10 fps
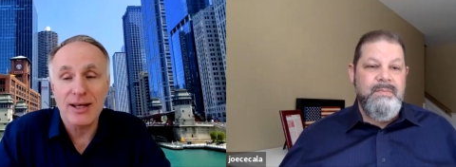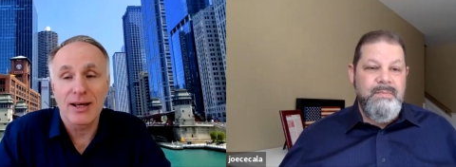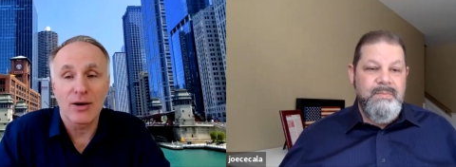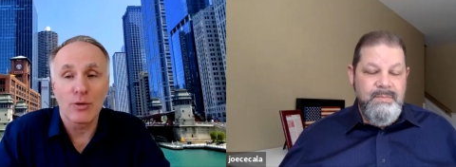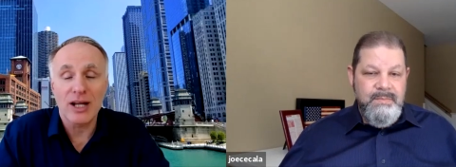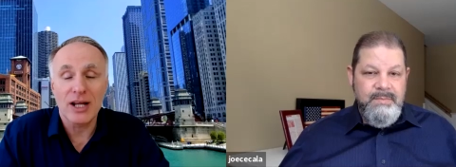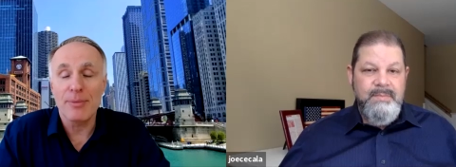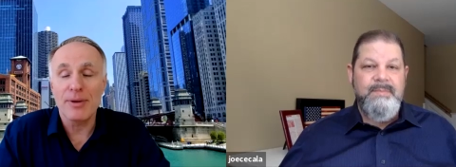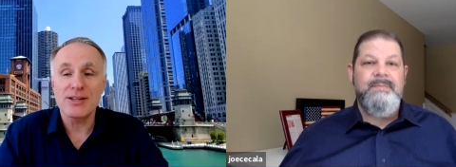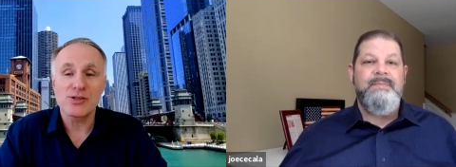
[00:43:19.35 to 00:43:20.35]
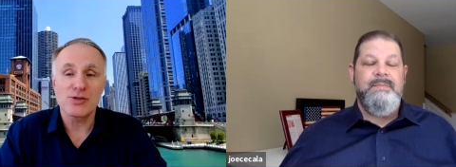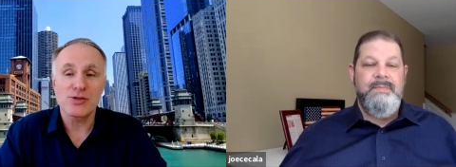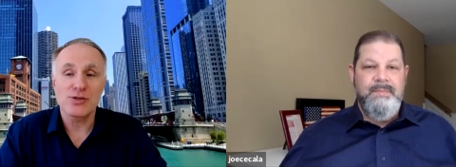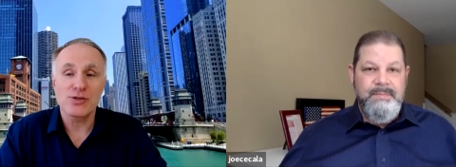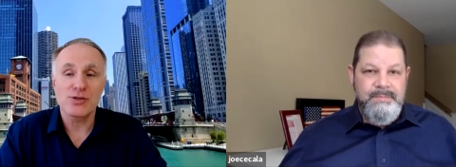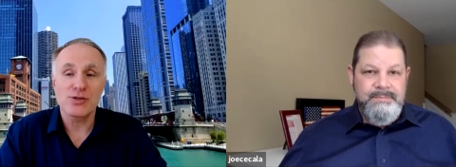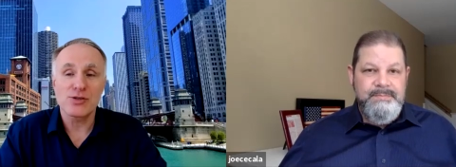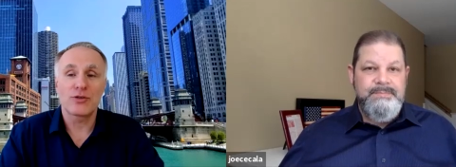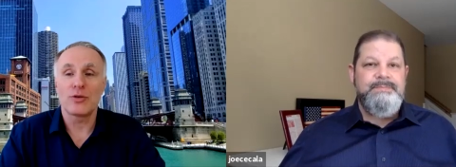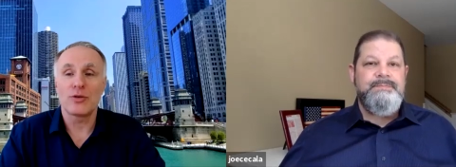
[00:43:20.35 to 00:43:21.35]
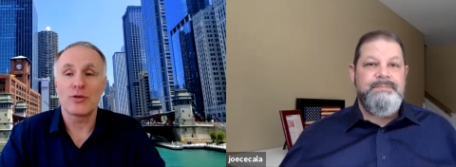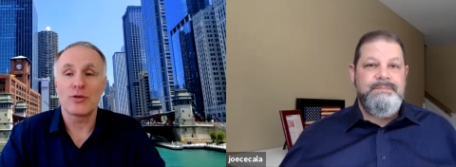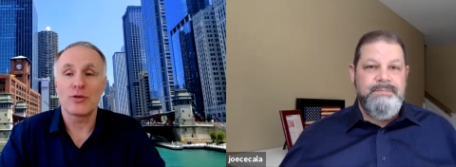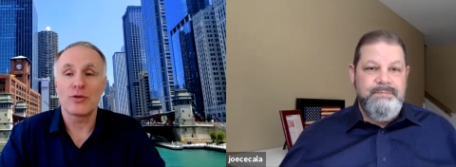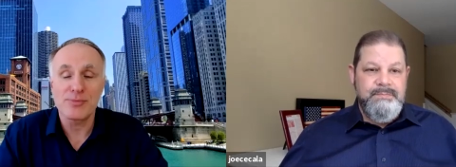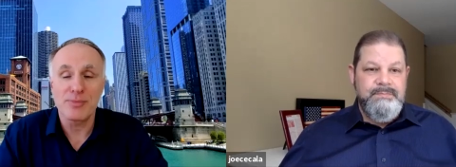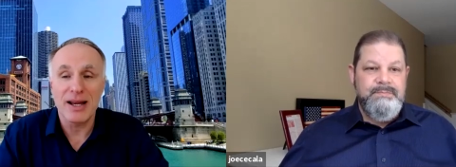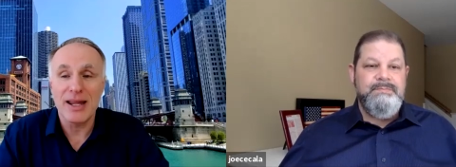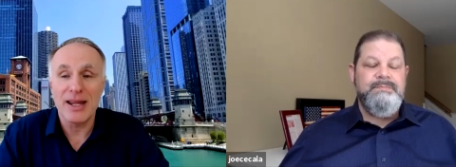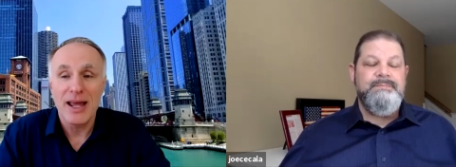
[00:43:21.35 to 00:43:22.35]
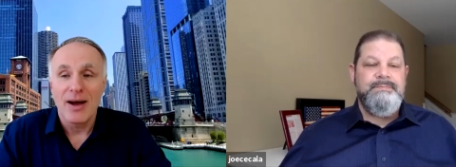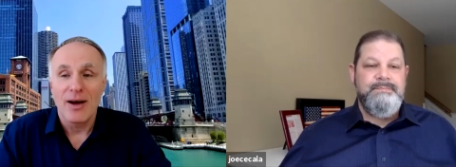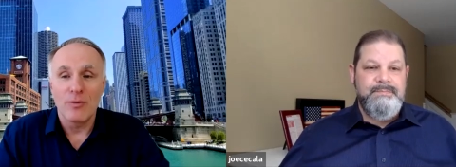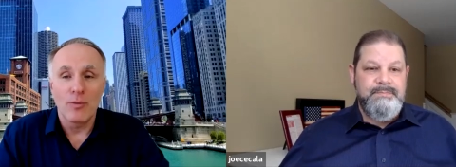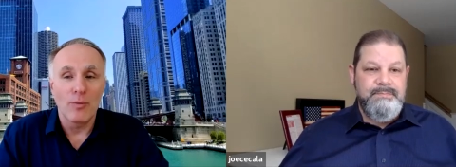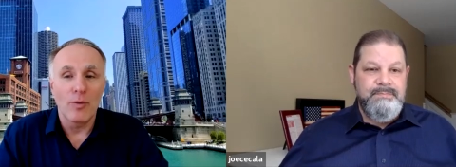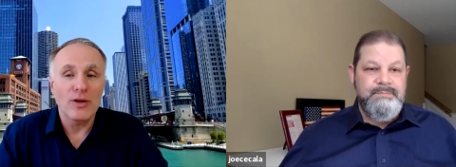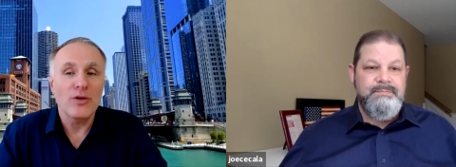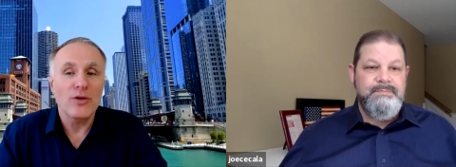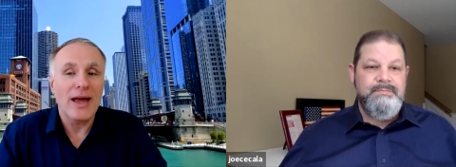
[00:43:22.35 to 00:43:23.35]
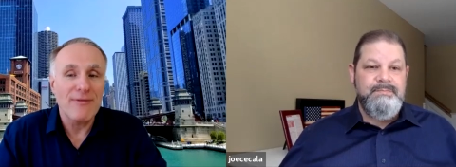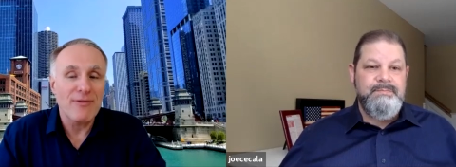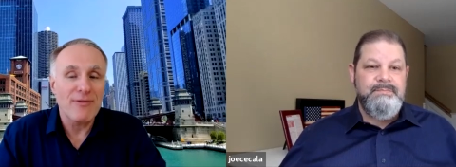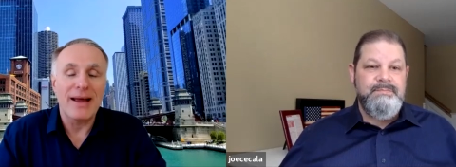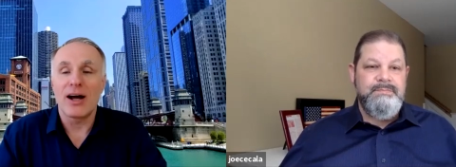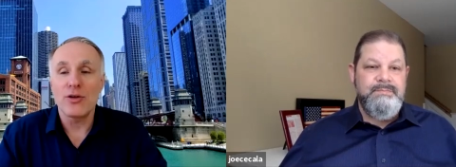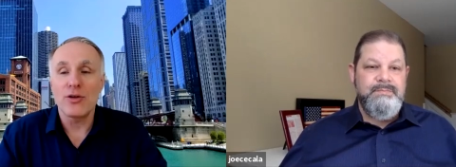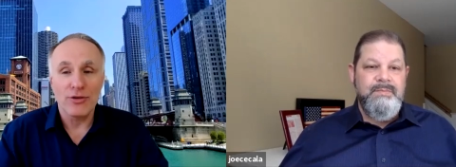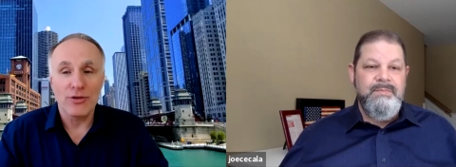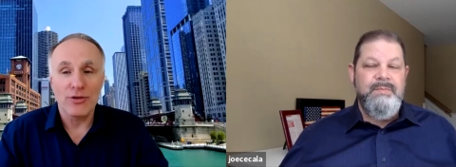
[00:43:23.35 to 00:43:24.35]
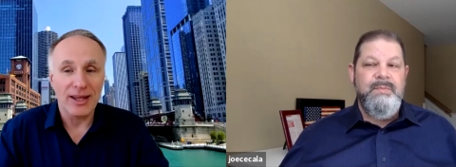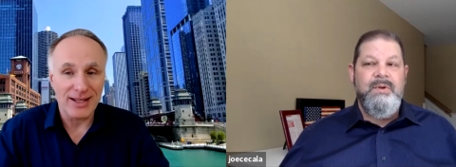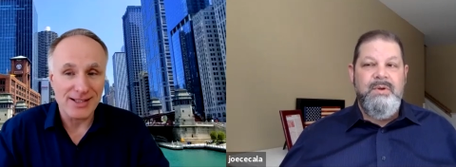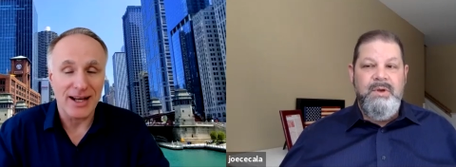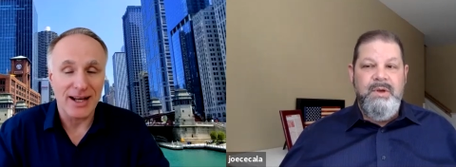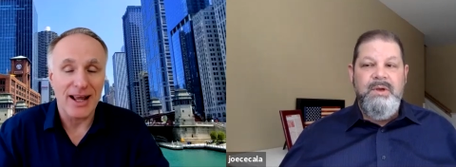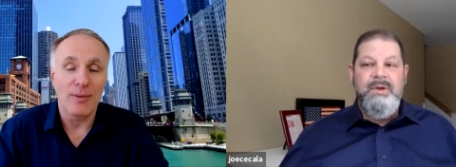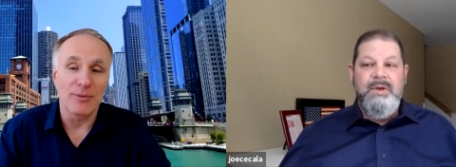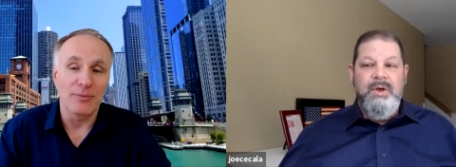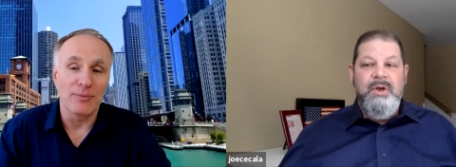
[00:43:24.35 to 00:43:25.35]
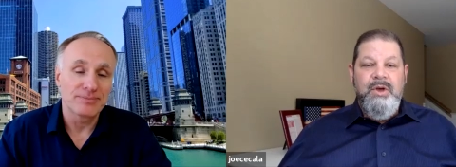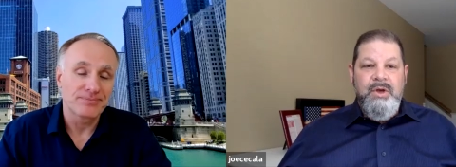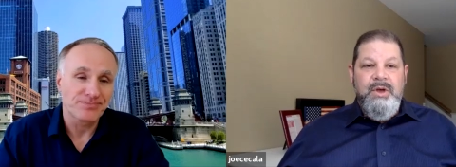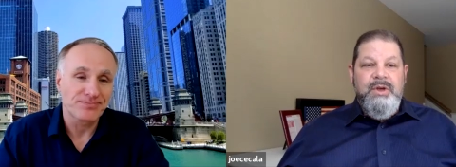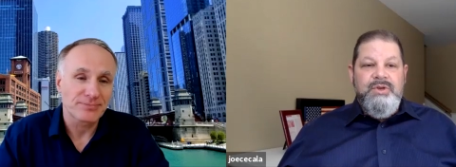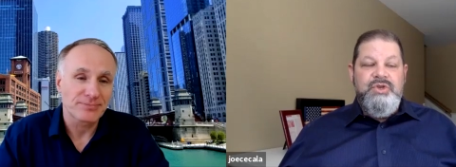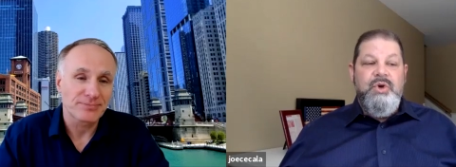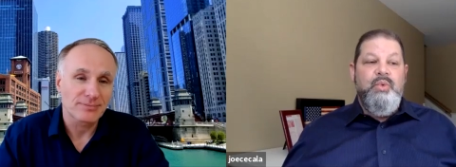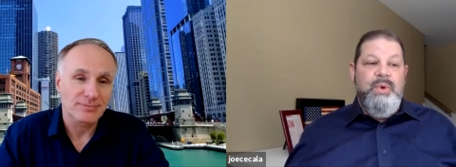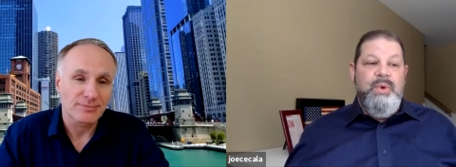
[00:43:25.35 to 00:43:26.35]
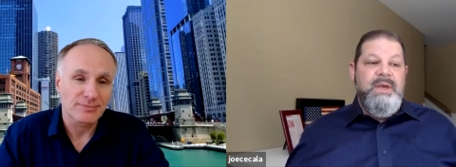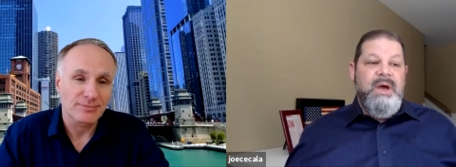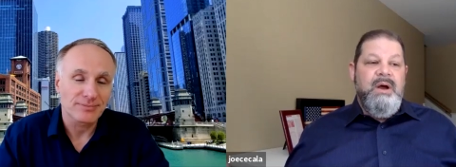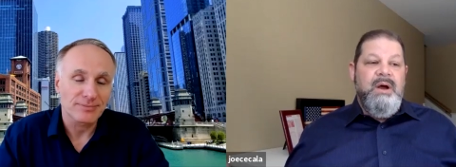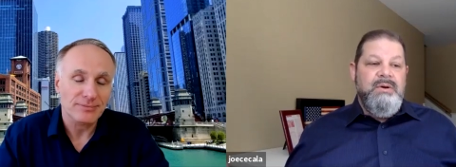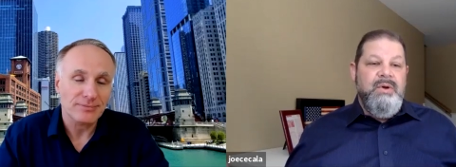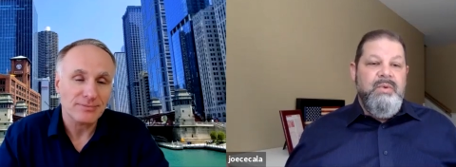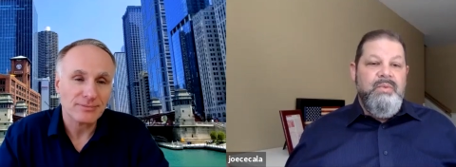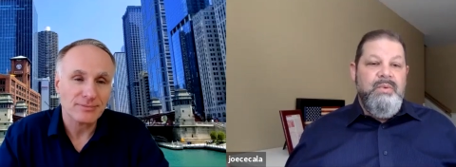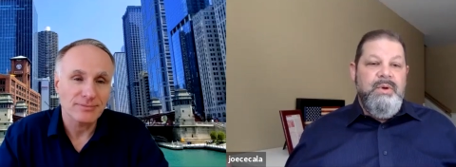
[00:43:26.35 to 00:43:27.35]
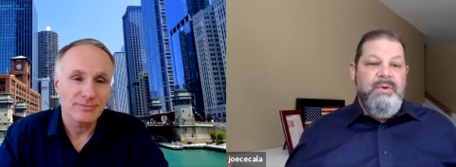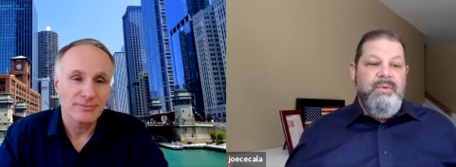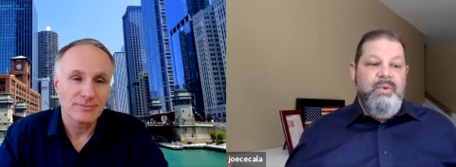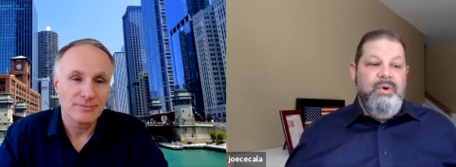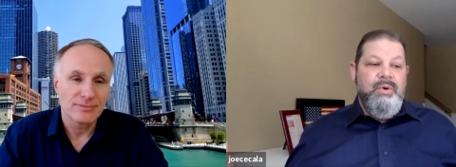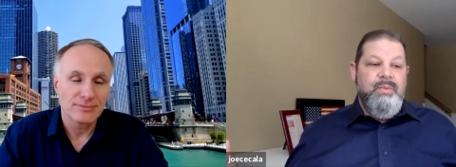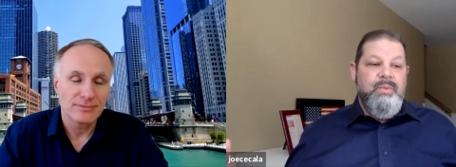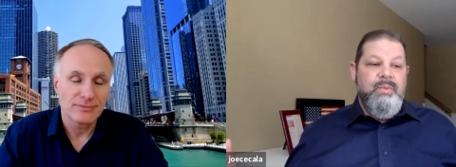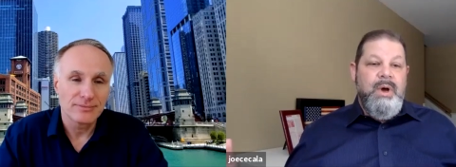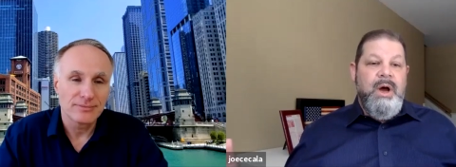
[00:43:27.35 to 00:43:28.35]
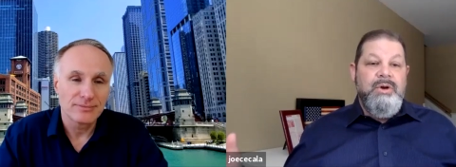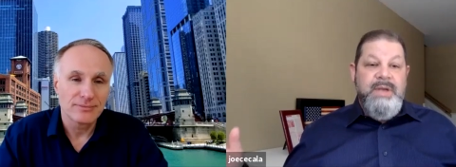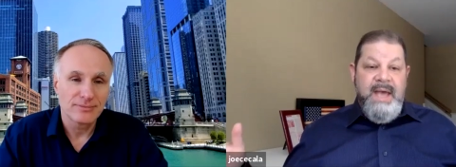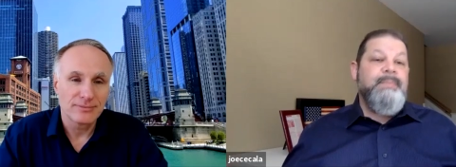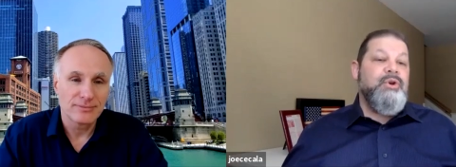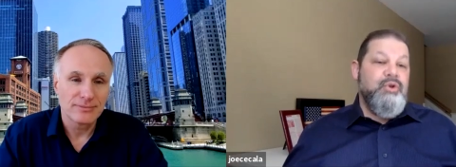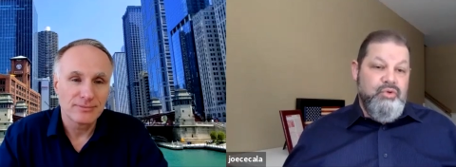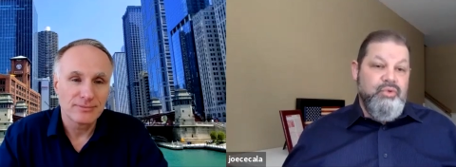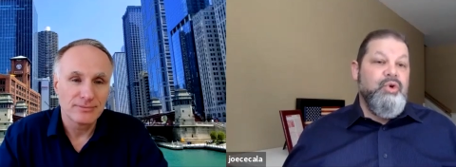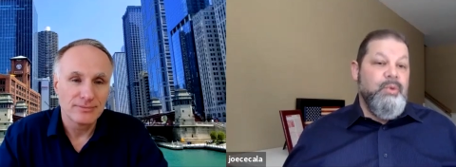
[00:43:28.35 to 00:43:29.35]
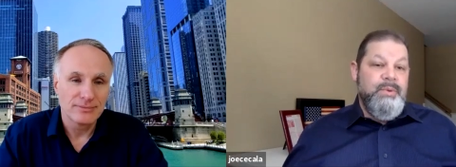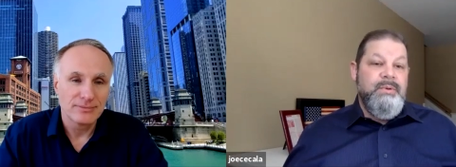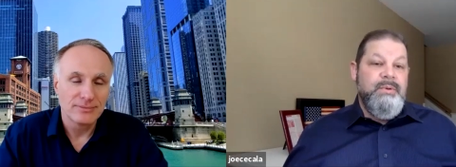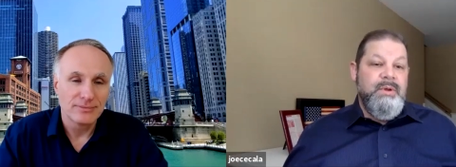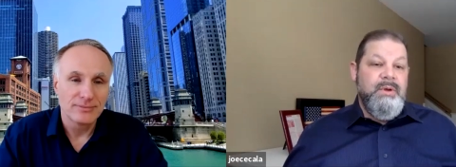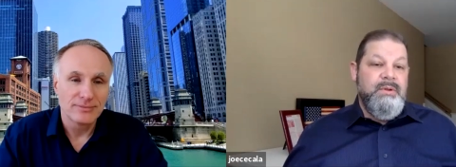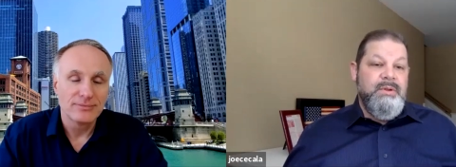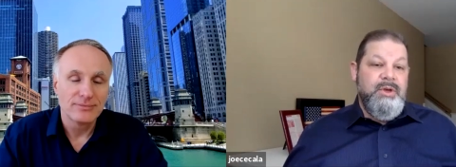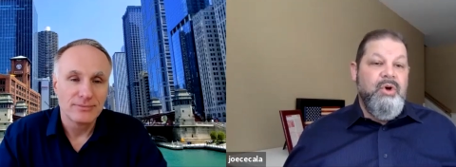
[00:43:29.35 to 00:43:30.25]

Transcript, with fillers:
Speaker 1: uh, owned companies to also uh, raise money. What do you have in mind? How do you think it's going to help
Speaker 2: them? So we are we're our capital group, the the